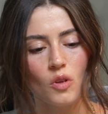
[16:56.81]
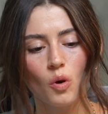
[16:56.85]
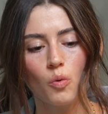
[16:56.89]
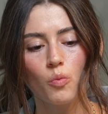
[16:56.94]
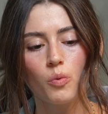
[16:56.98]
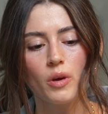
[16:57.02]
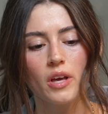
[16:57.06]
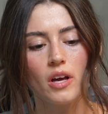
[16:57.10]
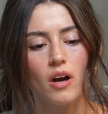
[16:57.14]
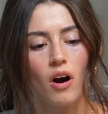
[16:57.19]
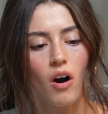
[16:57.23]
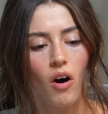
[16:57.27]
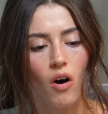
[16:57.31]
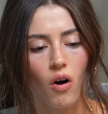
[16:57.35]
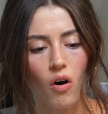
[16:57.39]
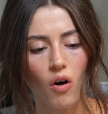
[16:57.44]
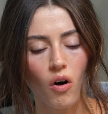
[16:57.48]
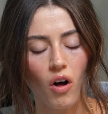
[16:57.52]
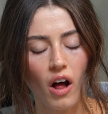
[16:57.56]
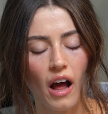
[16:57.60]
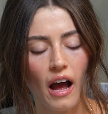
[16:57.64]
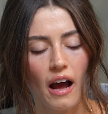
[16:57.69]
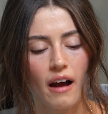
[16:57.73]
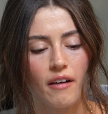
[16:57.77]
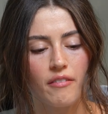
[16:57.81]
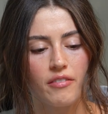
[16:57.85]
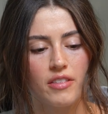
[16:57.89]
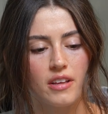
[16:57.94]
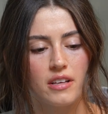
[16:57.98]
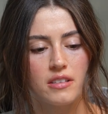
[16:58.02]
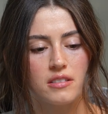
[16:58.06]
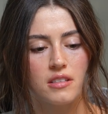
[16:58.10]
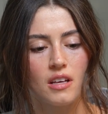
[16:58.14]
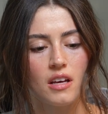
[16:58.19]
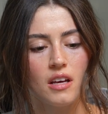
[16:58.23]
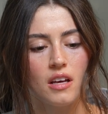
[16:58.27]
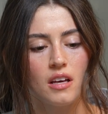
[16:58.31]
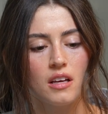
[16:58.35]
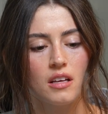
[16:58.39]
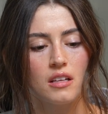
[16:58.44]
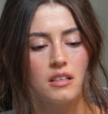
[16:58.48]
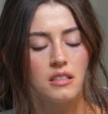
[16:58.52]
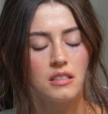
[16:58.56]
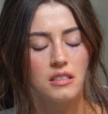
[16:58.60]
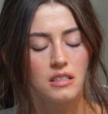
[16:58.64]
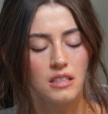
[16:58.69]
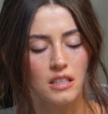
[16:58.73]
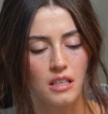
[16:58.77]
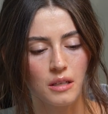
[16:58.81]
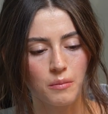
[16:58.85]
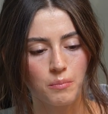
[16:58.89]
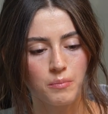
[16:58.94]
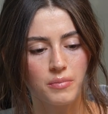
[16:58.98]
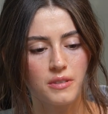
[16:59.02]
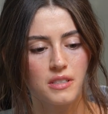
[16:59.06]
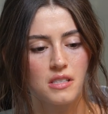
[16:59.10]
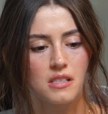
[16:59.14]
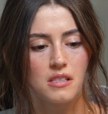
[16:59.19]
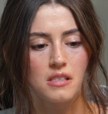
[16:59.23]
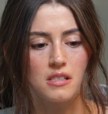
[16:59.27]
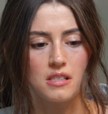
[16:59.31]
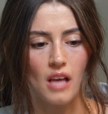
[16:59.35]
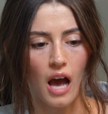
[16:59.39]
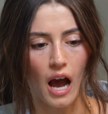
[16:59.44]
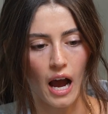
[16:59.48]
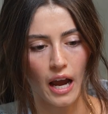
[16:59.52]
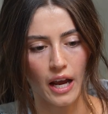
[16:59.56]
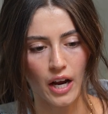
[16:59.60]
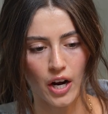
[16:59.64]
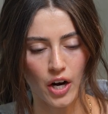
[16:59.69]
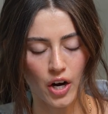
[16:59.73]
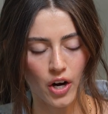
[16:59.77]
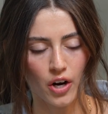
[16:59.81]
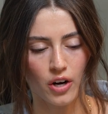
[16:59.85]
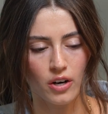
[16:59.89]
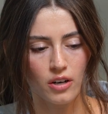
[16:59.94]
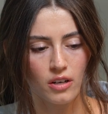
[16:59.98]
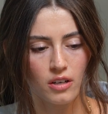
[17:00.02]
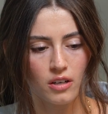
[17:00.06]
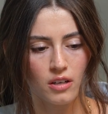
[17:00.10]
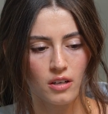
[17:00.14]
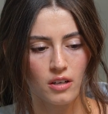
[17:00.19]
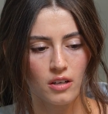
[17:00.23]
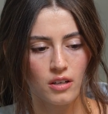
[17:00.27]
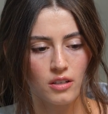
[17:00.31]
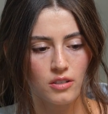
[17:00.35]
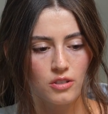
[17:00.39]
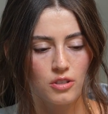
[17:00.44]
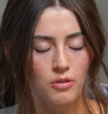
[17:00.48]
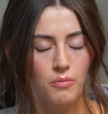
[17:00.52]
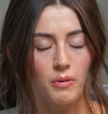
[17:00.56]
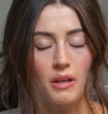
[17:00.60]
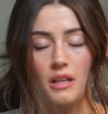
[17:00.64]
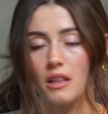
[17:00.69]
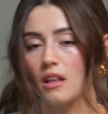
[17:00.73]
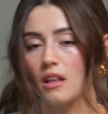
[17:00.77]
we all have this deep desire to be